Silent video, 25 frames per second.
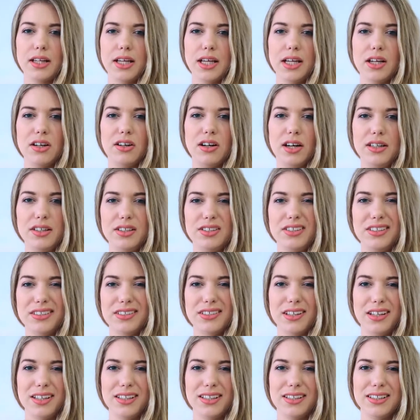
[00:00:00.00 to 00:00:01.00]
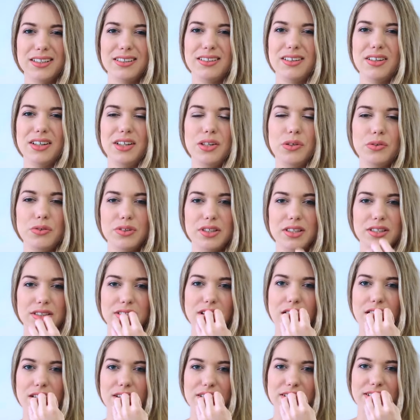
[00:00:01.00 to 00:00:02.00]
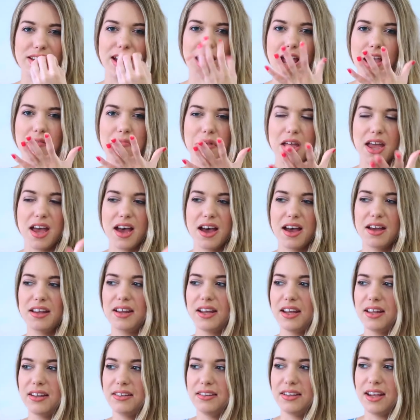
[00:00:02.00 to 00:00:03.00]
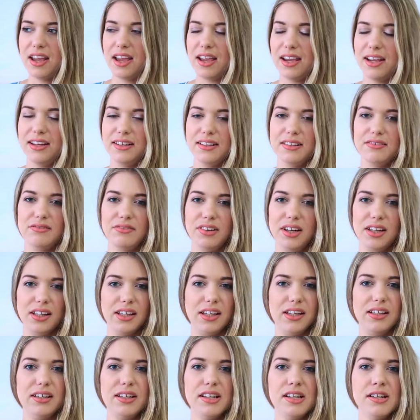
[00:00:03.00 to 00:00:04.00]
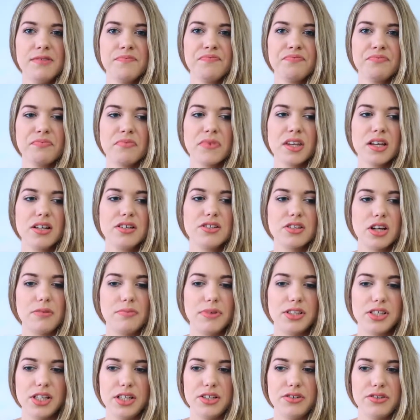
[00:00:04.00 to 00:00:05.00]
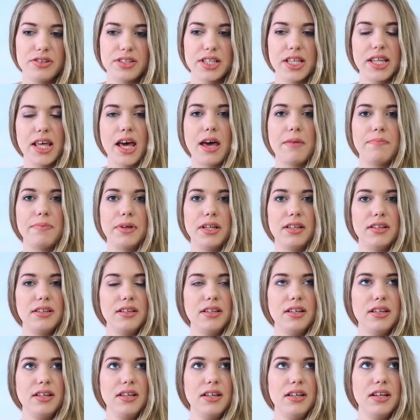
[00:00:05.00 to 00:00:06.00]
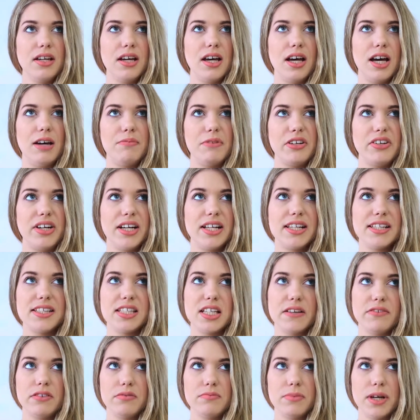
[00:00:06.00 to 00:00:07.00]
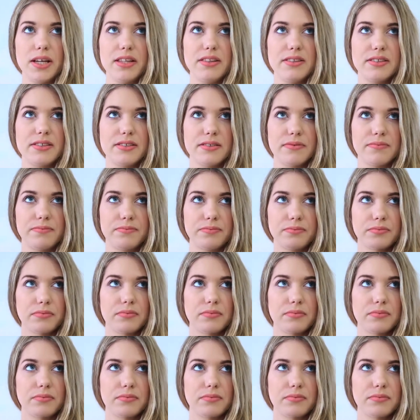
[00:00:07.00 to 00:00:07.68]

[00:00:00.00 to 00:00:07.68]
He kind of just like, it all just kind of came out, and yeah, he didn't really show much interest to that. But around 7 months,